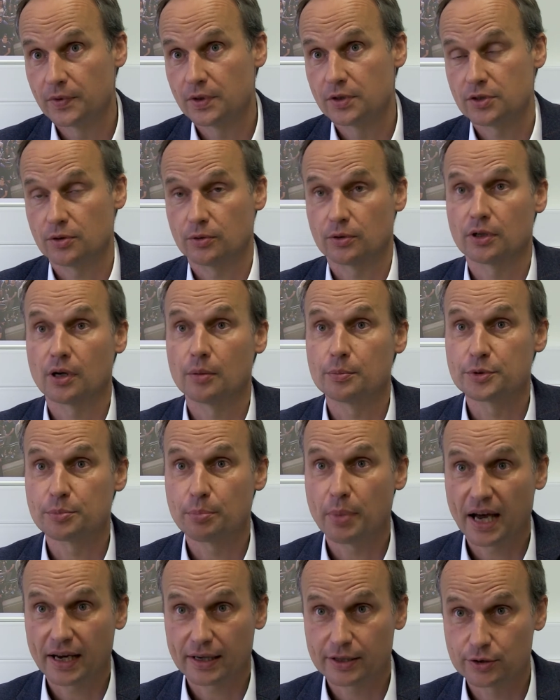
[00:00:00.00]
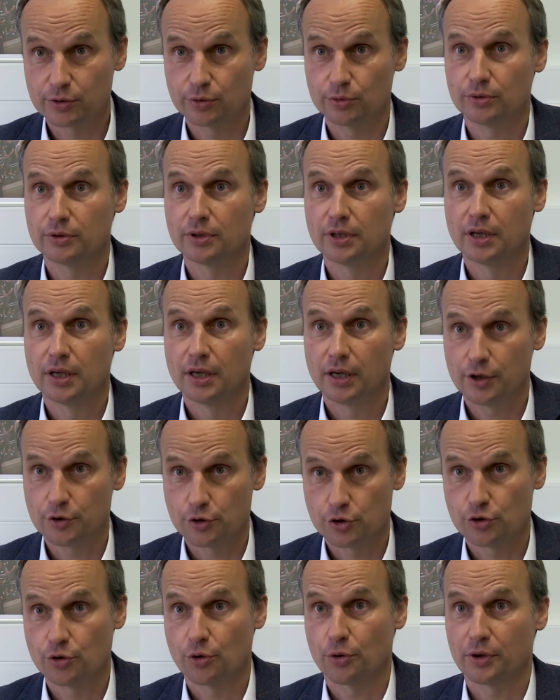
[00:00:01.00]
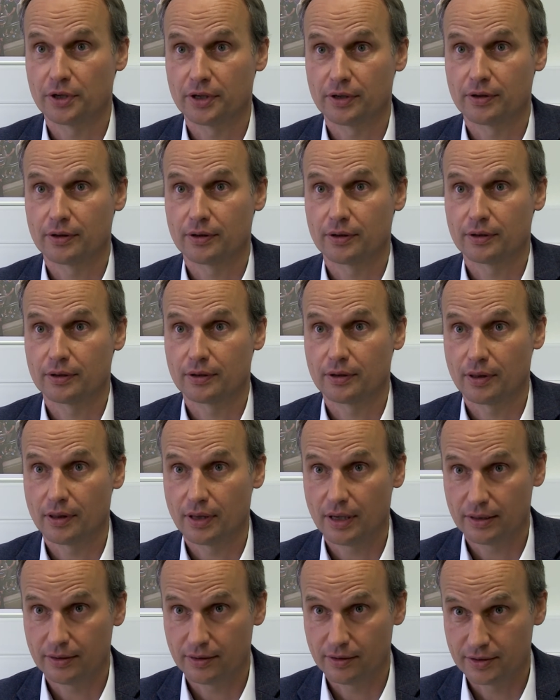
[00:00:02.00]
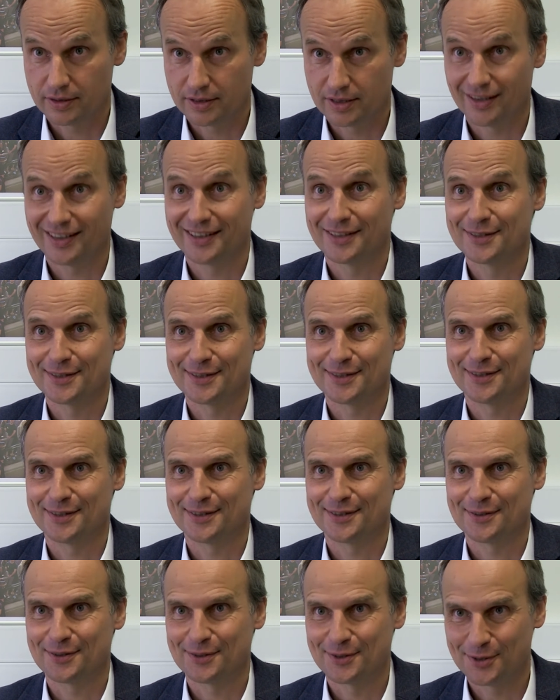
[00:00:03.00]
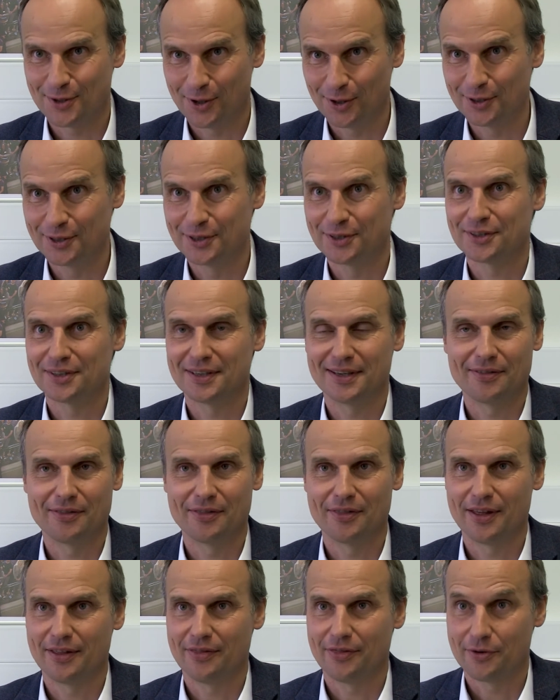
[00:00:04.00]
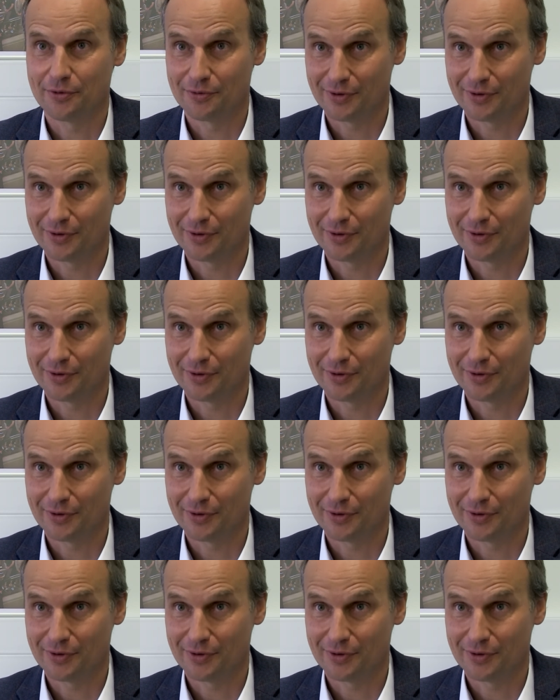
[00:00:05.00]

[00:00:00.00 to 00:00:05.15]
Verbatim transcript: So it comes back to ensuring that the science is solid and that the